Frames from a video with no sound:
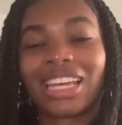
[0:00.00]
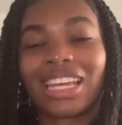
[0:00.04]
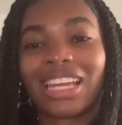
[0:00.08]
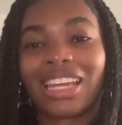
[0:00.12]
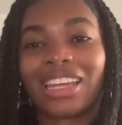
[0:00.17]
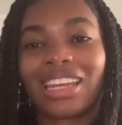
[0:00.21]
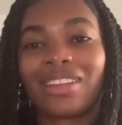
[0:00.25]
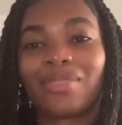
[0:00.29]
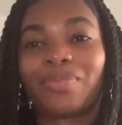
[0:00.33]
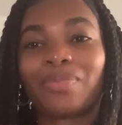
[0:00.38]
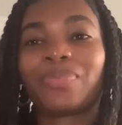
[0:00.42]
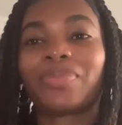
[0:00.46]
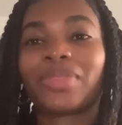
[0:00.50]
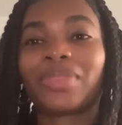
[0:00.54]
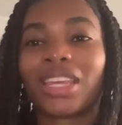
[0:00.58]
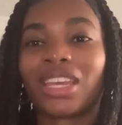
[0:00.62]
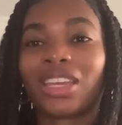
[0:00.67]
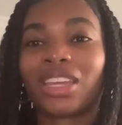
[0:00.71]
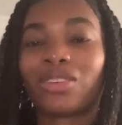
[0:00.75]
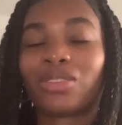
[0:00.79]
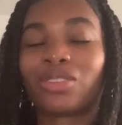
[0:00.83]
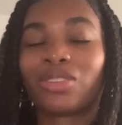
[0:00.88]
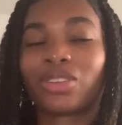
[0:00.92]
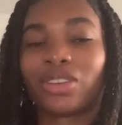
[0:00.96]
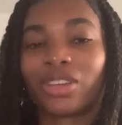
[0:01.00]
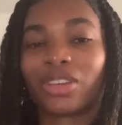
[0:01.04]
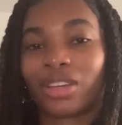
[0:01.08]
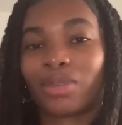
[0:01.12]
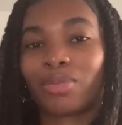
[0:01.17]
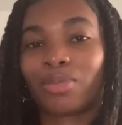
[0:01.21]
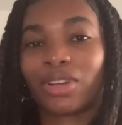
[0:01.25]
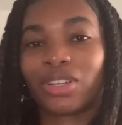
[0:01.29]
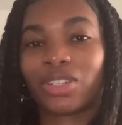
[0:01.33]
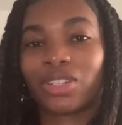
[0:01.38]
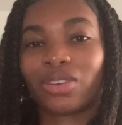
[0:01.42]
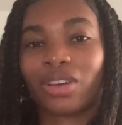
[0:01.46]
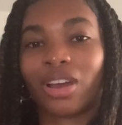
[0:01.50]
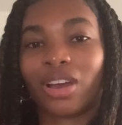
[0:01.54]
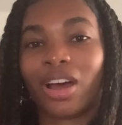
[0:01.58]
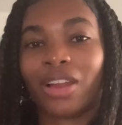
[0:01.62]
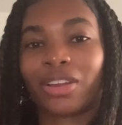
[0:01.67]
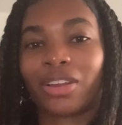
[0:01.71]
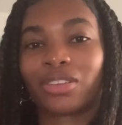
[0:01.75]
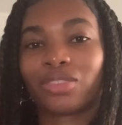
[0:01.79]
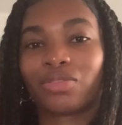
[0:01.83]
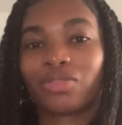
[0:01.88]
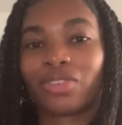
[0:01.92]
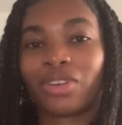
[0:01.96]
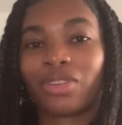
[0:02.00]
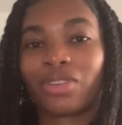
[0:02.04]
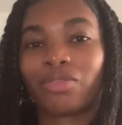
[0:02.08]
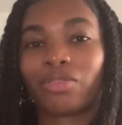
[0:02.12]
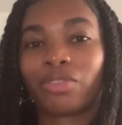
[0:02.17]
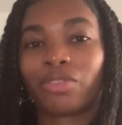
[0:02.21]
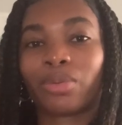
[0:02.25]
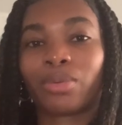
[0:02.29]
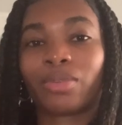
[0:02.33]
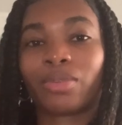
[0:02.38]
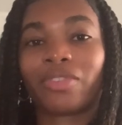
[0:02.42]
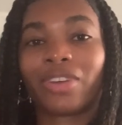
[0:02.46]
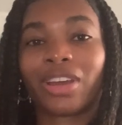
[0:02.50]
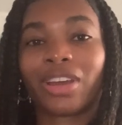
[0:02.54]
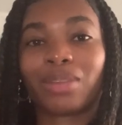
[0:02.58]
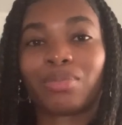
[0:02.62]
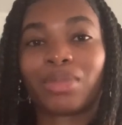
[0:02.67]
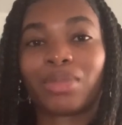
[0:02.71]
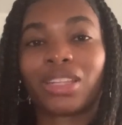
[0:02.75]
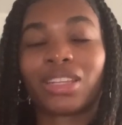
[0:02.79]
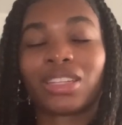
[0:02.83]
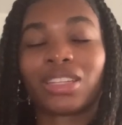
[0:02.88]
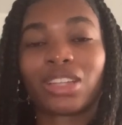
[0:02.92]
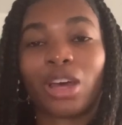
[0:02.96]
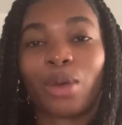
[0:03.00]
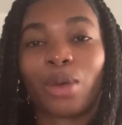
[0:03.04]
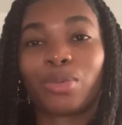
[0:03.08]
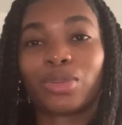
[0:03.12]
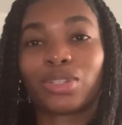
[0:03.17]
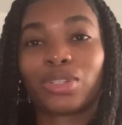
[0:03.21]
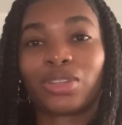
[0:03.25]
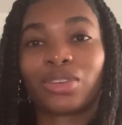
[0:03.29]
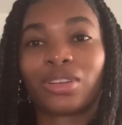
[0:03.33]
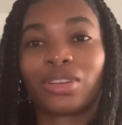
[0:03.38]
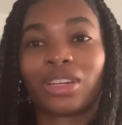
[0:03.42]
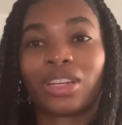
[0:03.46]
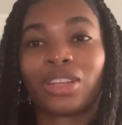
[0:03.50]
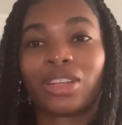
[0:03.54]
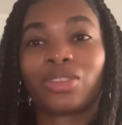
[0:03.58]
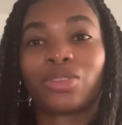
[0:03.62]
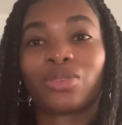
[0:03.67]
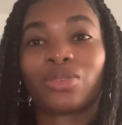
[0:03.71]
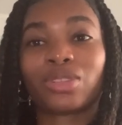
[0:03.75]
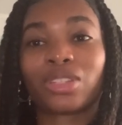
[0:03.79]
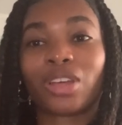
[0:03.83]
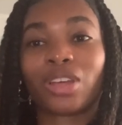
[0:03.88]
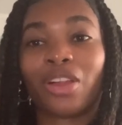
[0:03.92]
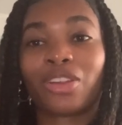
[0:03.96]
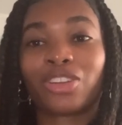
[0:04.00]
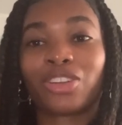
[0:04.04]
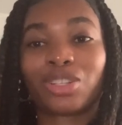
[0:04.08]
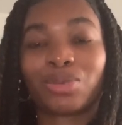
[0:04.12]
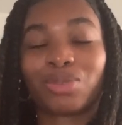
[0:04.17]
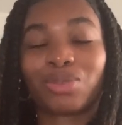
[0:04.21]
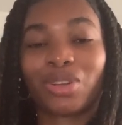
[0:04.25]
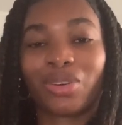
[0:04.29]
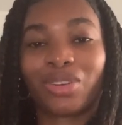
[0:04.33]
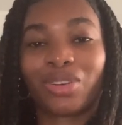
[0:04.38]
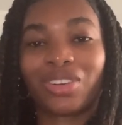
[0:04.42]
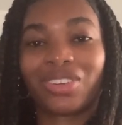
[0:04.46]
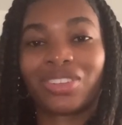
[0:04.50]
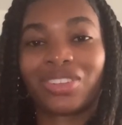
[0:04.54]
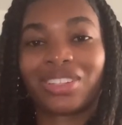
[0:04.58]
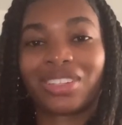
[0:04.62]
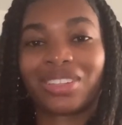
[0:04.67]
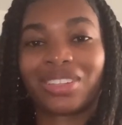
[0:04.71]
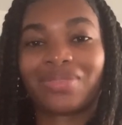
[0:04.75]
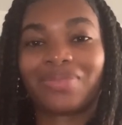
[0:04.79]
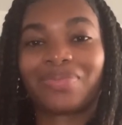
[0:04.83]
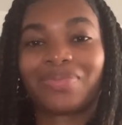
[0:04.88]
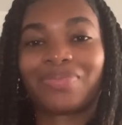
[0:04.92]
And thank you, Thurgood Marshall College Fund, for providing me this opportunity through scholarship donors.